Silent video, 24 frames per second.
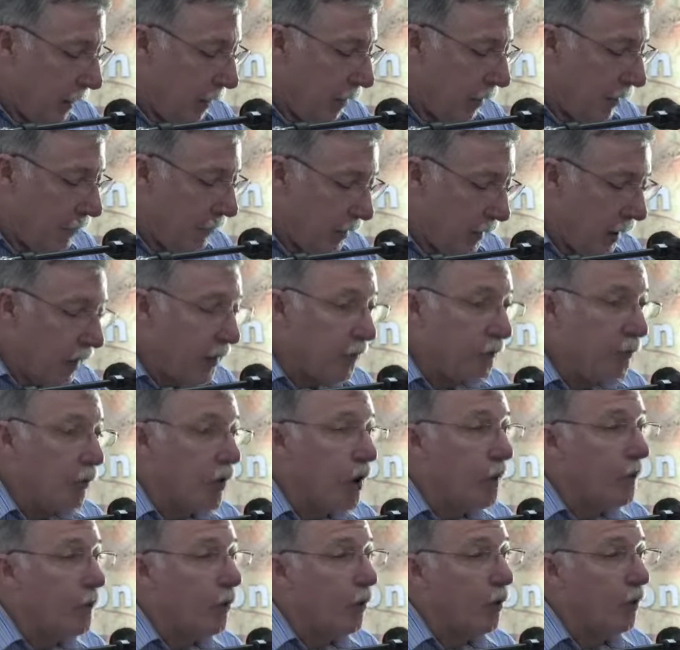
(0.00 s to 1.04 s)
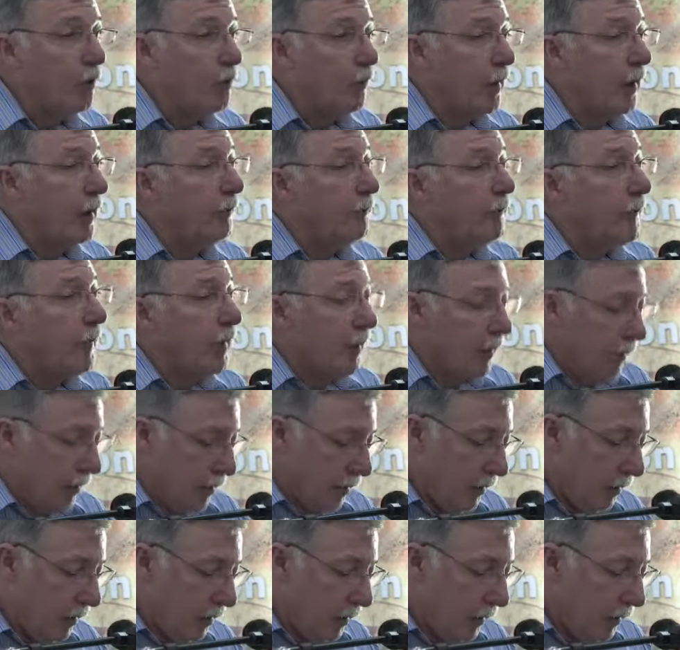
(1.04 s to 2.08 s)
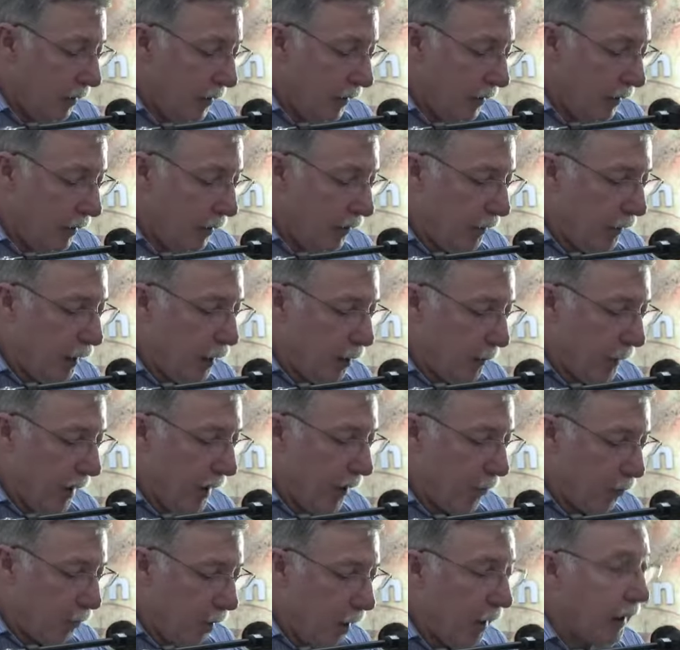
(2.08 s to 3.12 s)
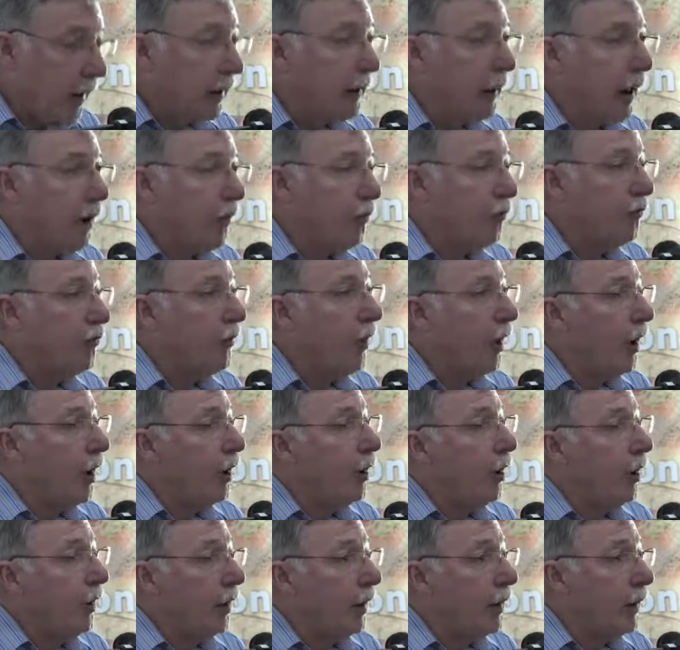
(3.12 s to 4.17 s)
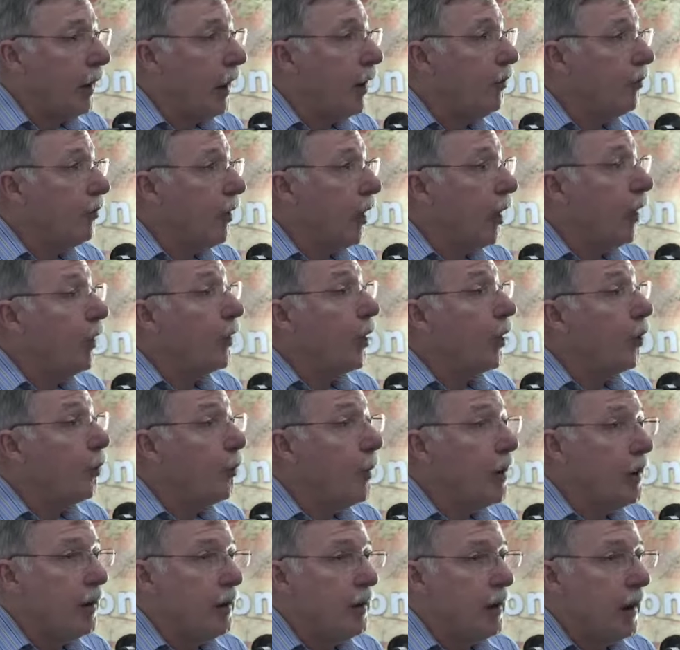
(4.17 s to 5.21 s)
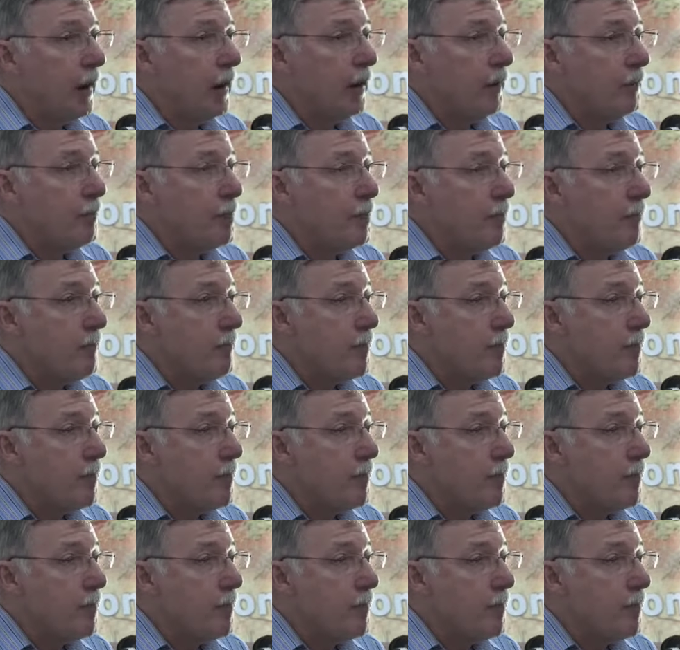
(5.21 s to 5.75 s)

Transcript: It's another very important one. Think about why clothes dry on a clothesline on a windy day.